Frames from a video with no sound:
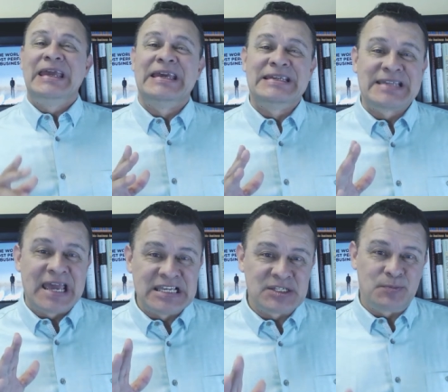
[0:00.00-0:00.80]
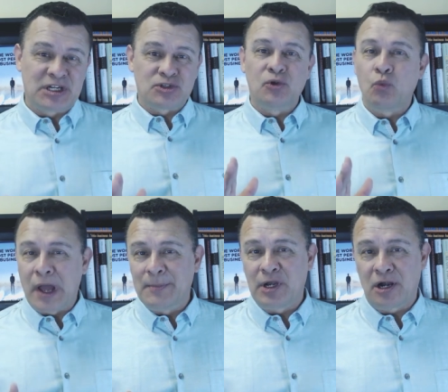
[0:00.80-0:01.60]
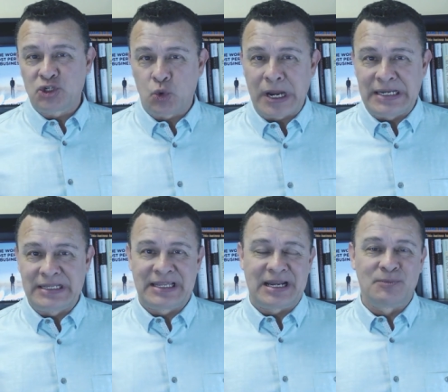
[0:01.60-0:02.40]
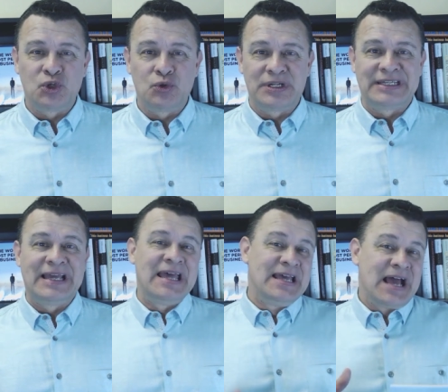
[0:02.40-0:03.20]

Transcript: is a special webinar training that I'm doing